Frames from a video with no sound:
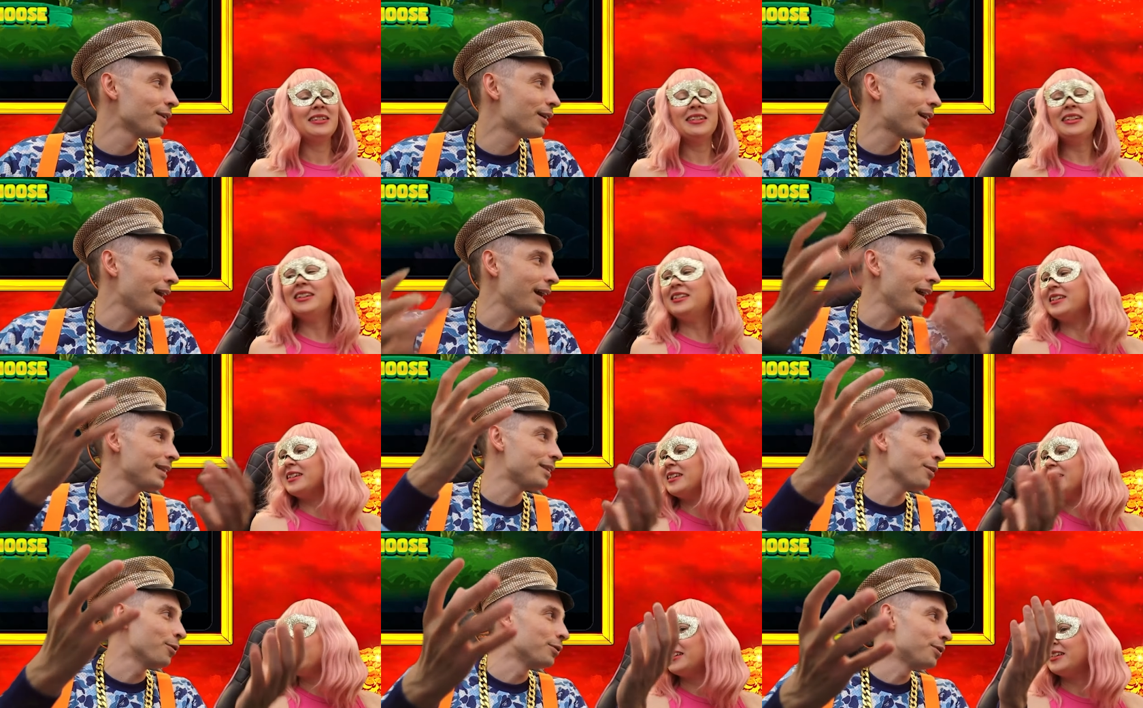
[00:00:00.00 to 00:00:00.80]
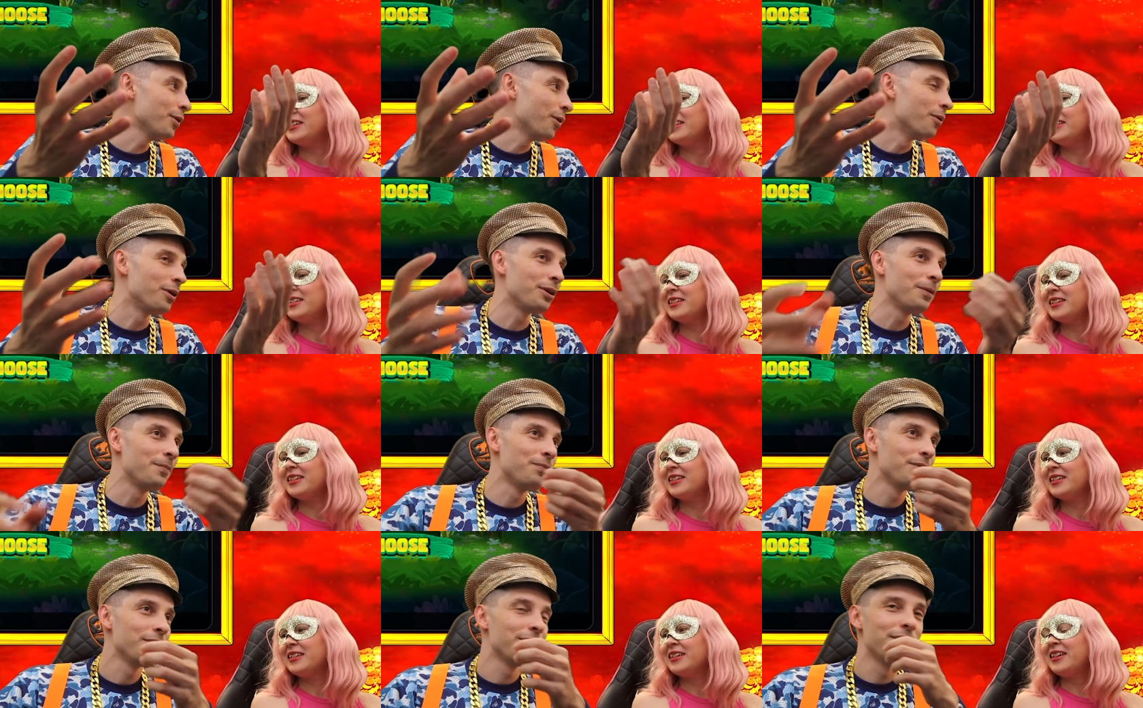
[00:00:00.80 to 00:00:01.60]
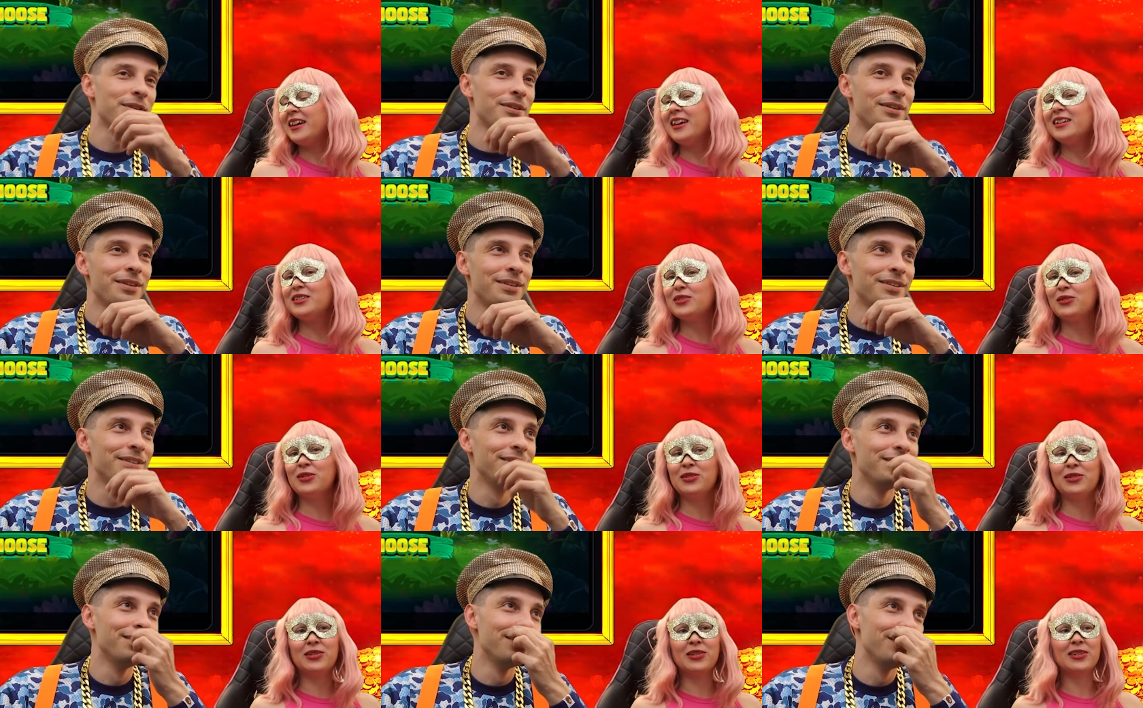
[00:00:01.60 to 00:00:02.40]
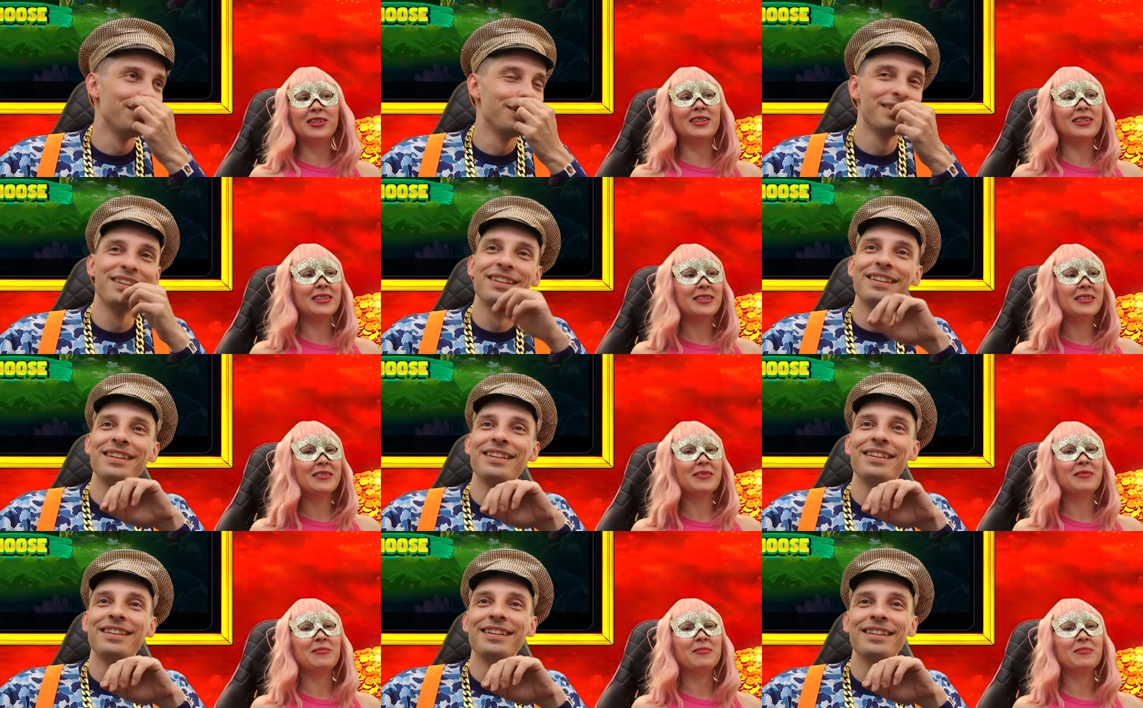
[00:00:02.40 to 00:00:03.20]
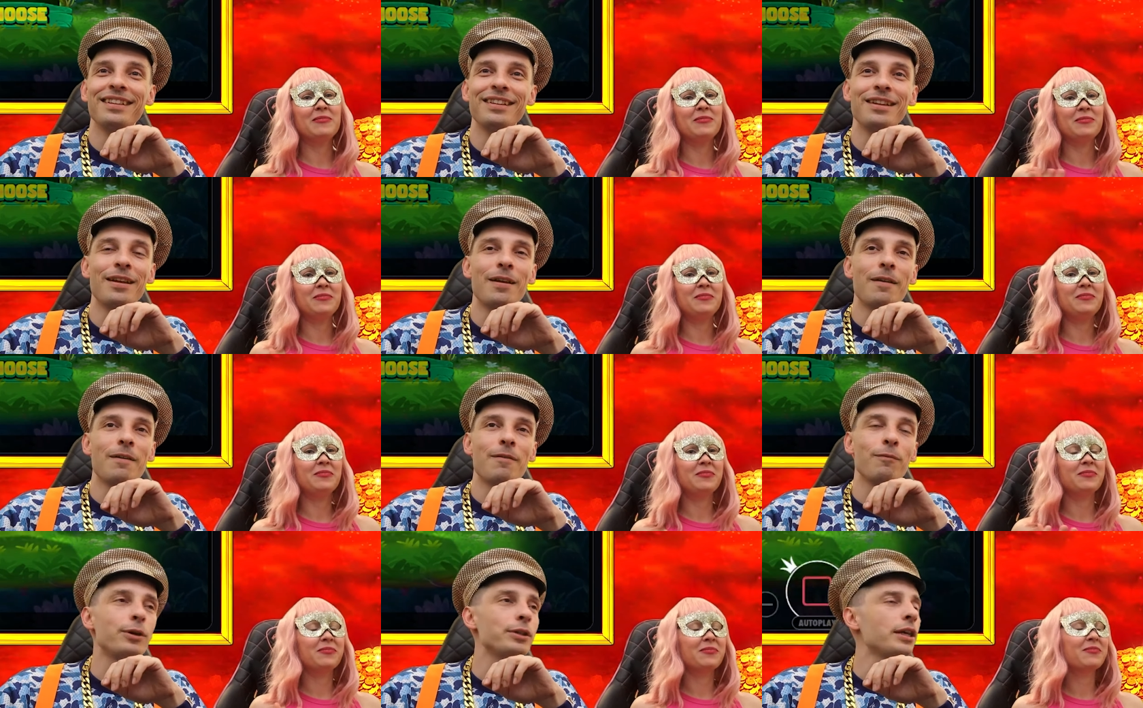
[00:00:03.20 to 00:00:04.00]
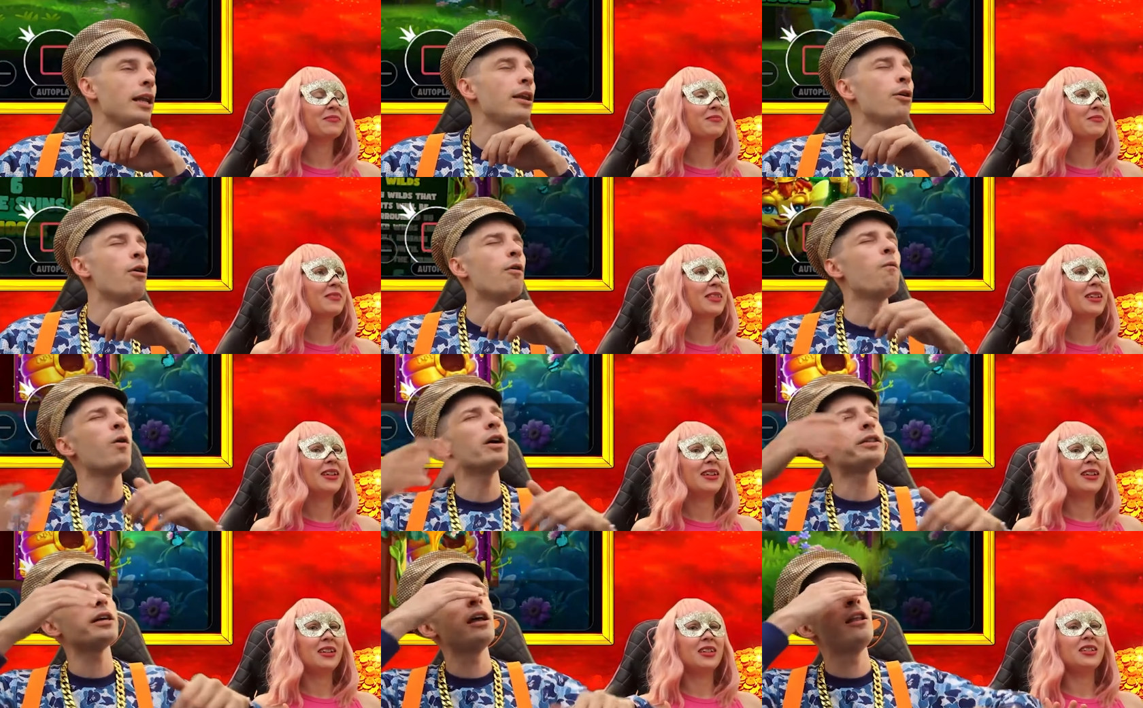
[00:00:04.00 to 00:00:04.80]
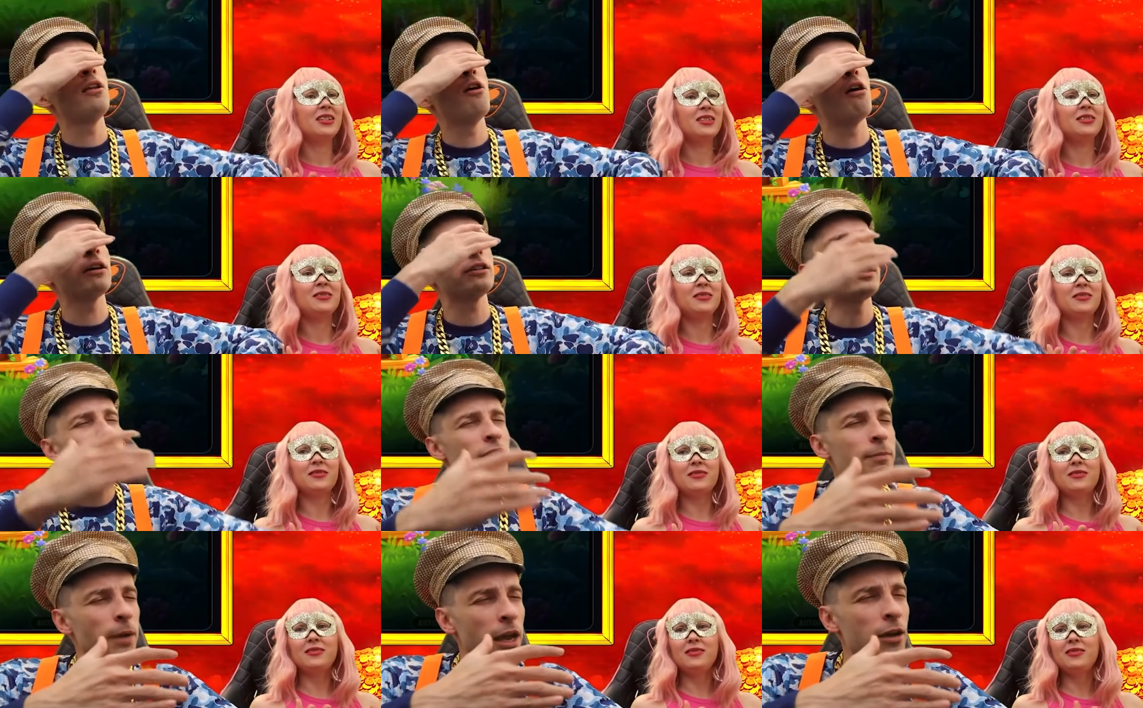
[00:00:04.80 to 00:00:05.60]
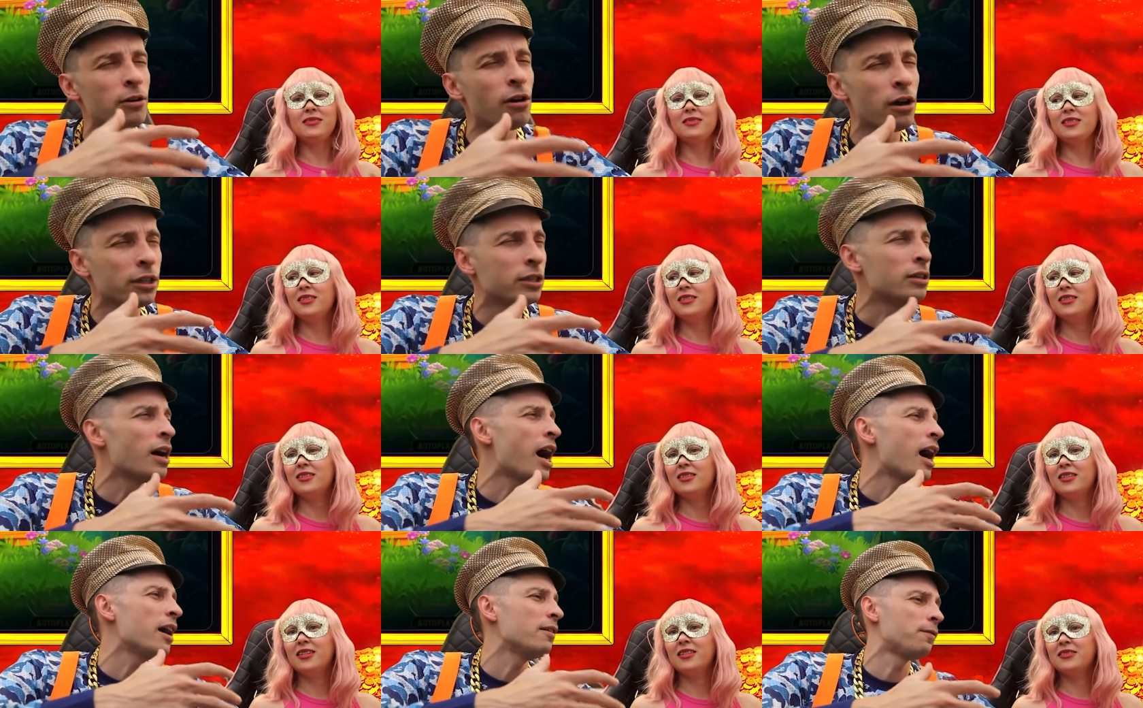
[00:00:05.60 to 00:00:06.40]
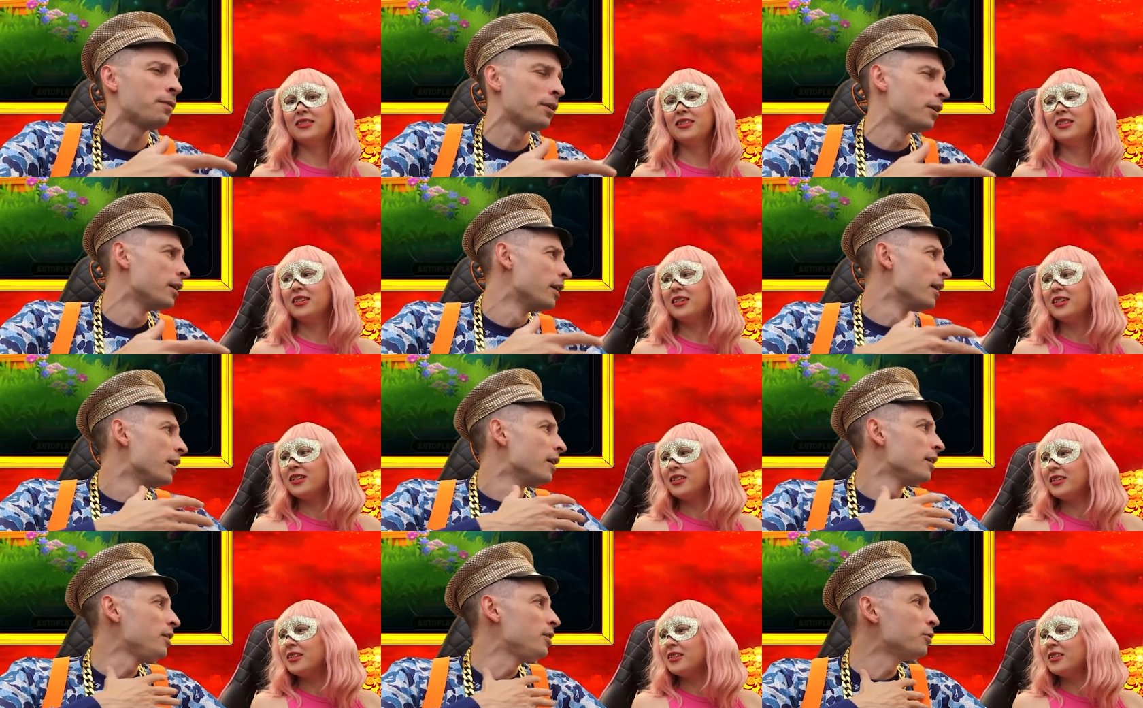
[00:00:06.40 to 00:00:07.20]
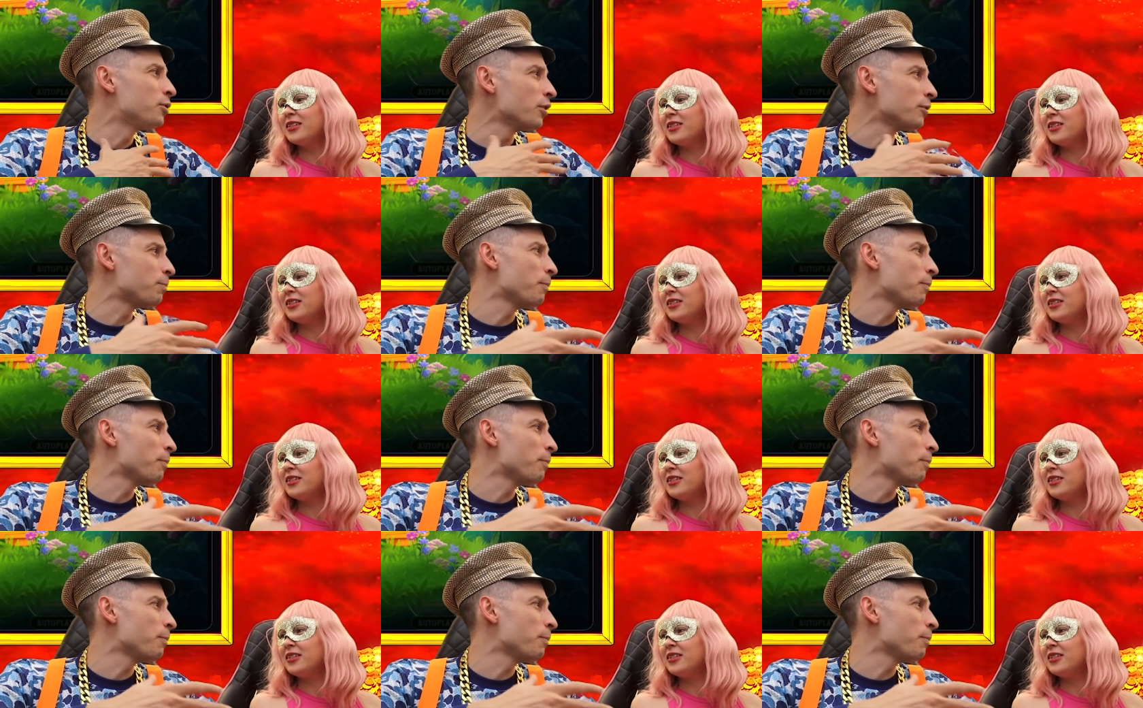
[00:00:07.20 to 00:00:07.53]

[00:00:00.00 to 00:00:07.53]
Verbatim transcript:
Speaker 1: Cat or dog? Cat or dog? What I learned in my own life. You don't